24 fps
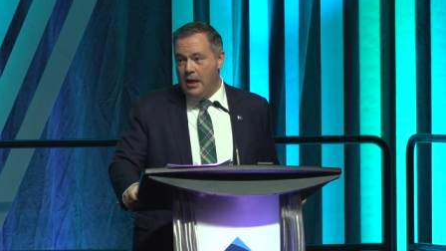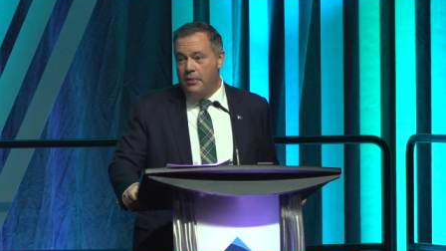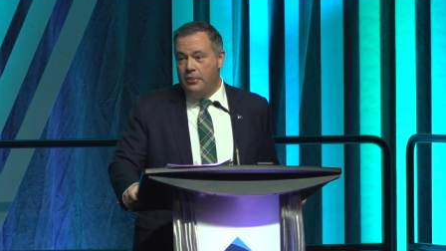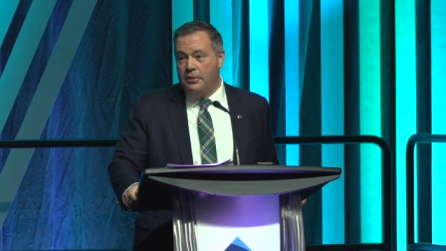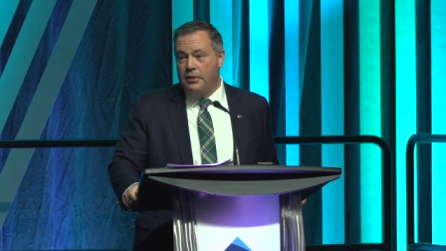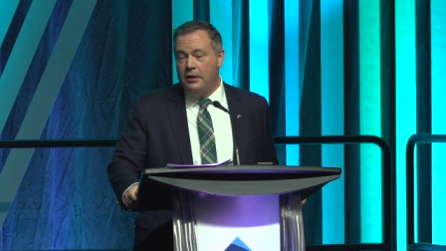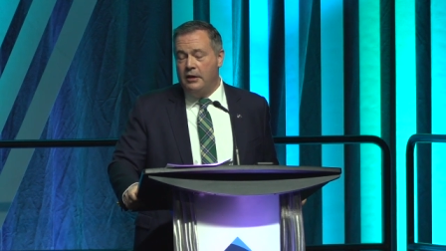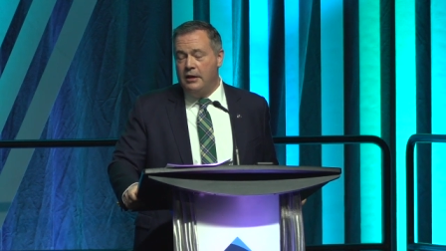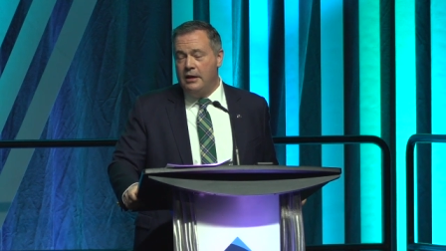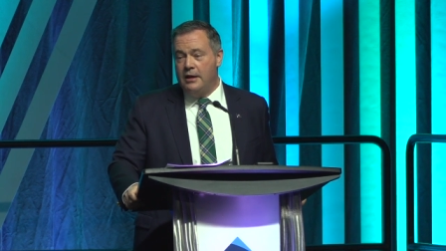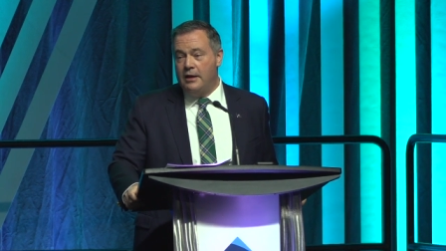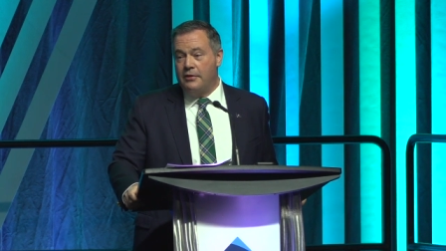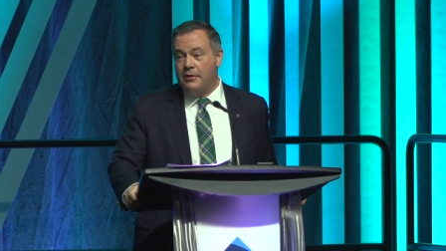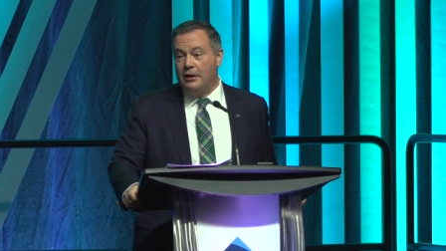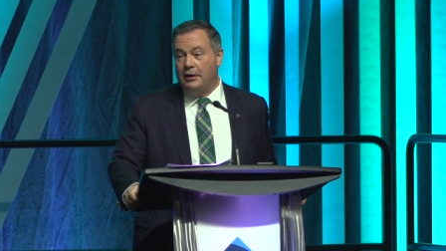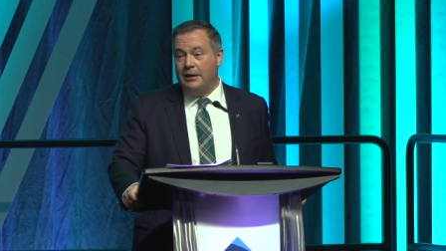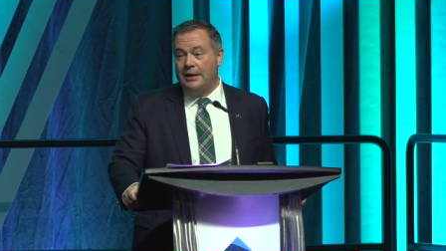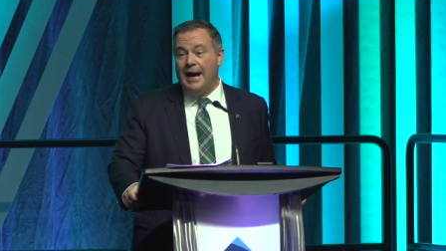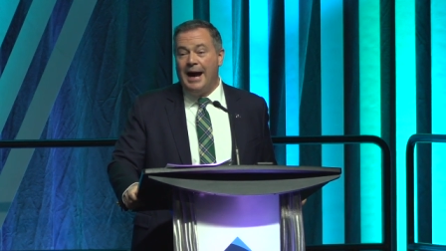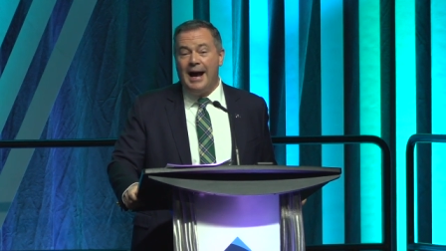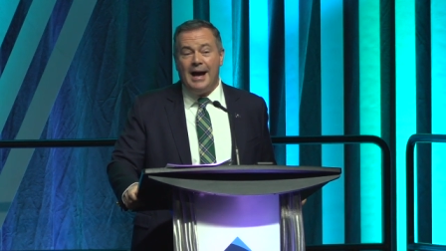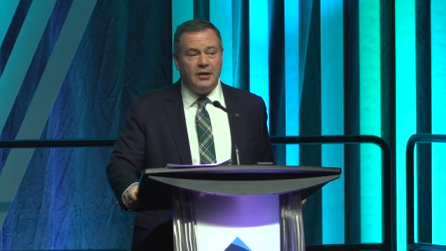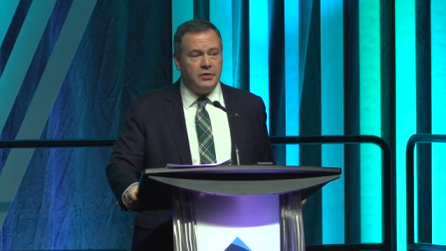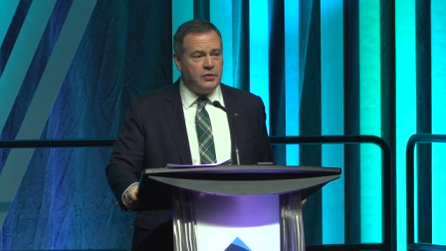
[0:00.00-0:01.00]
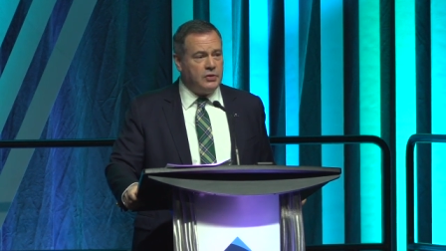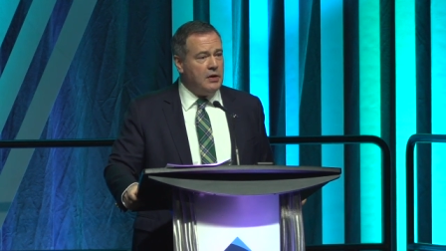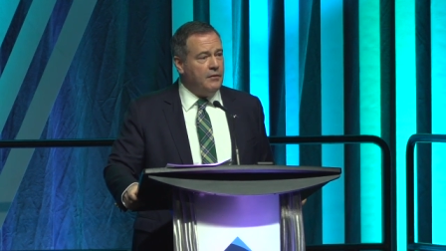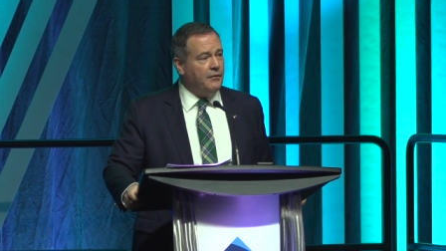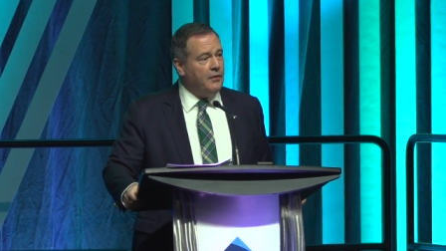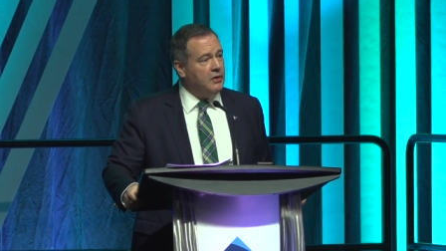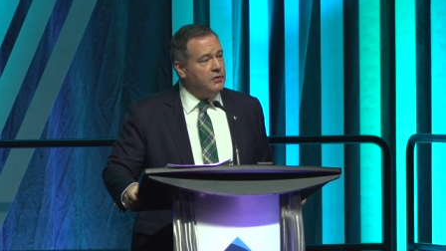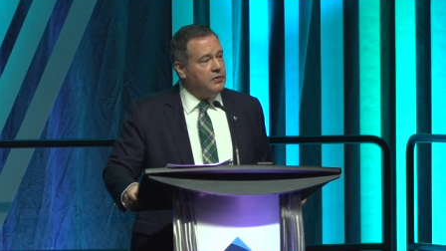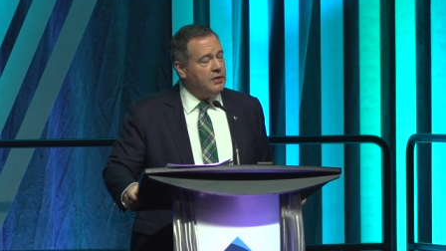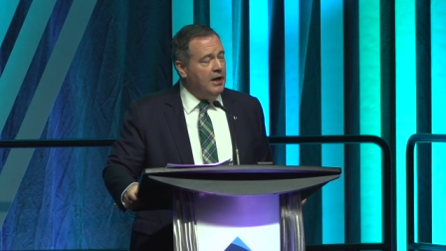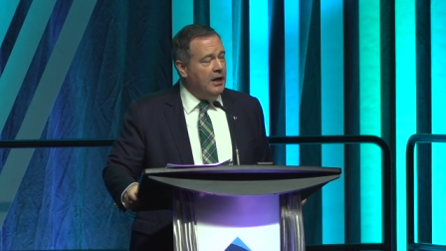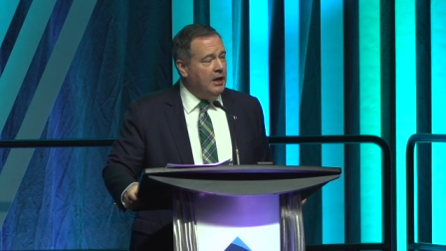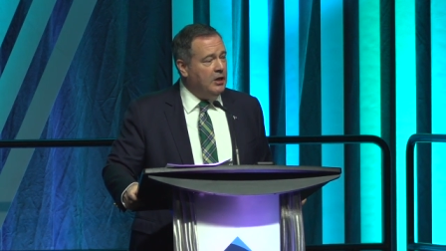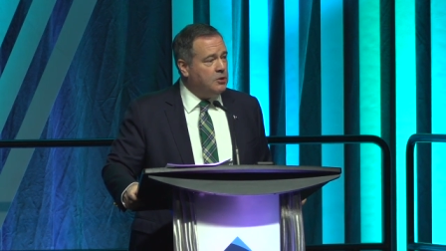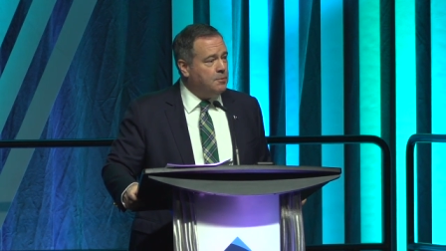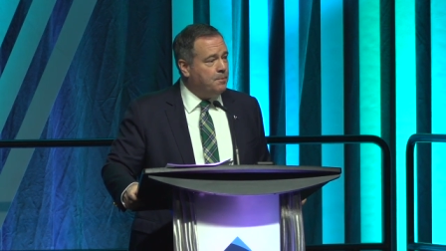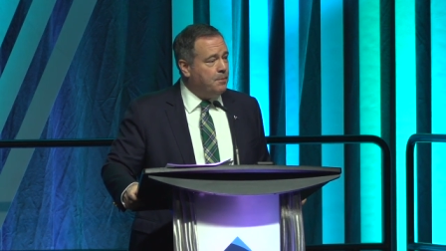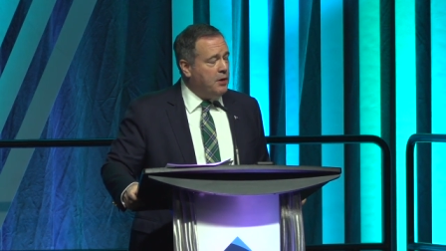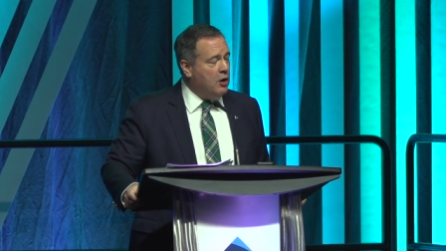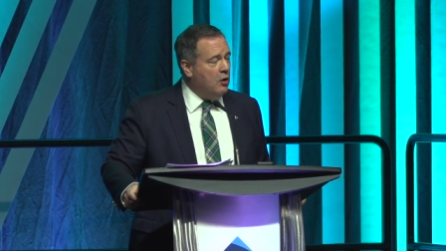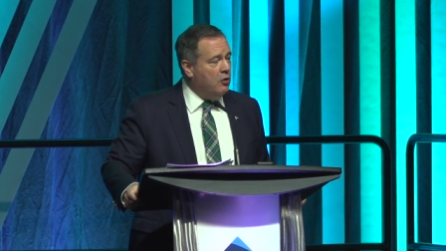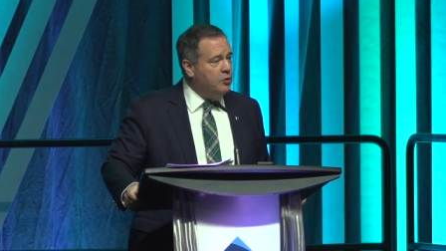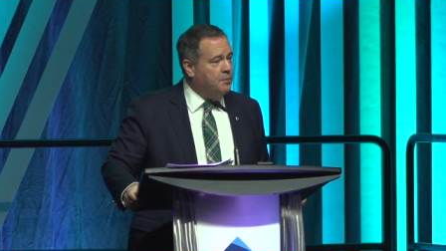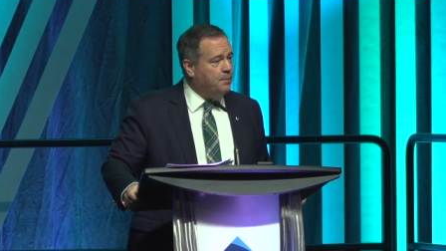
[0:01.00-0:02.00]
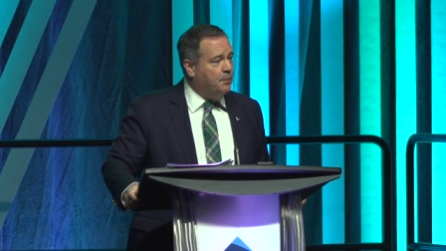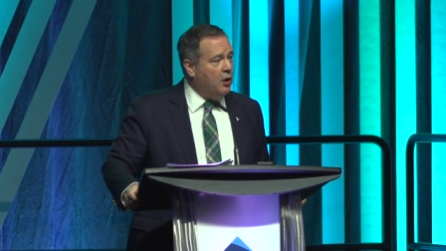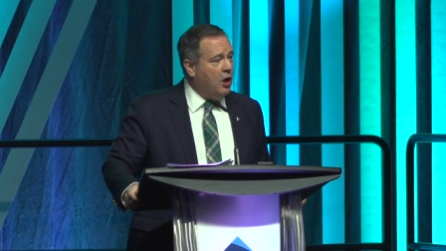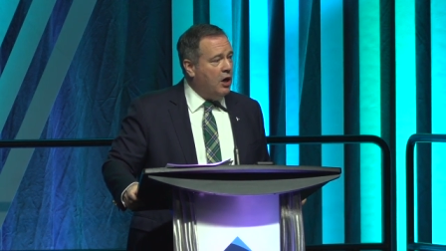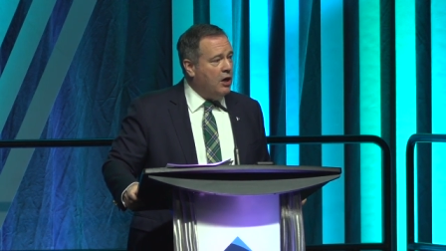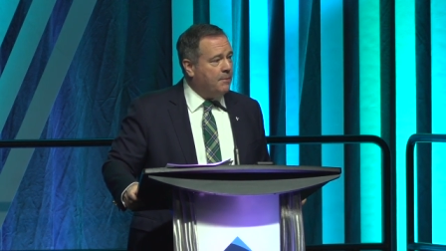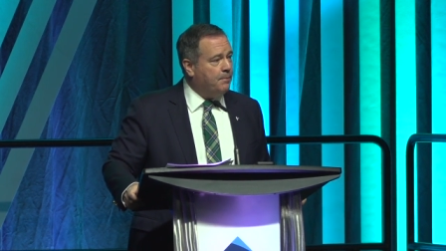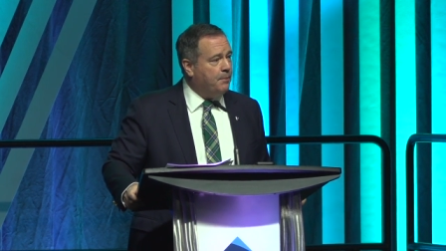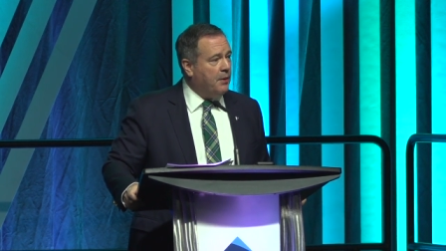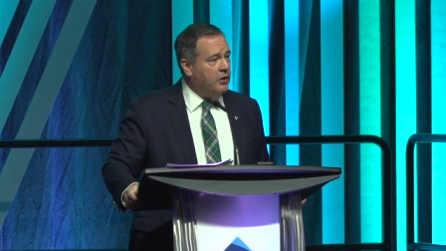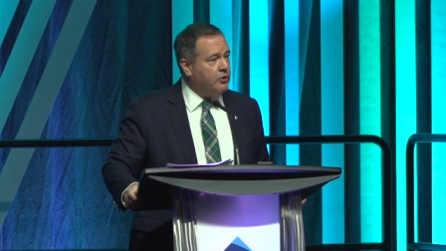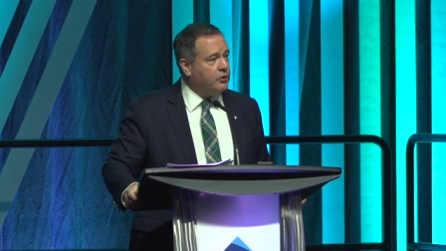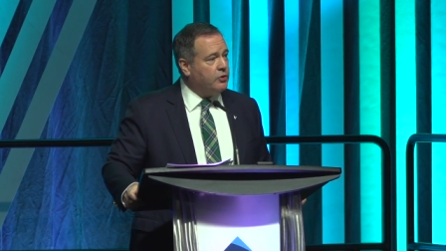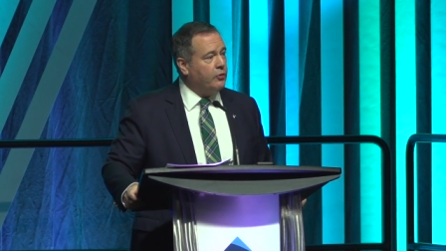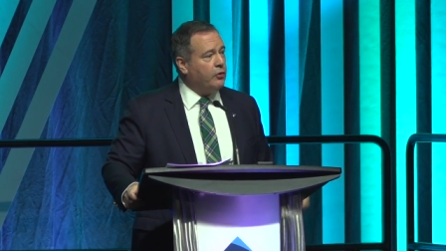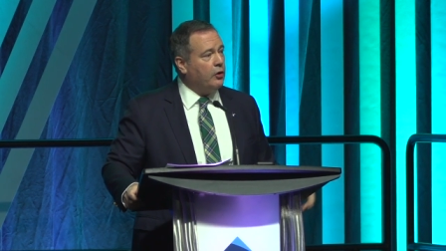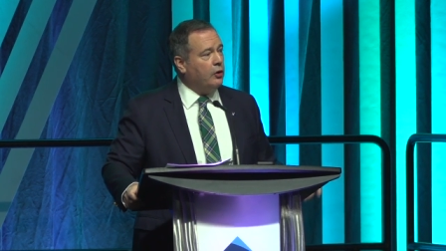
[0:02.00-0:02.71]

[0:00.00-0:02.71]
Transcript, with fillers: The, the Last of Us, HBO's blockbuster,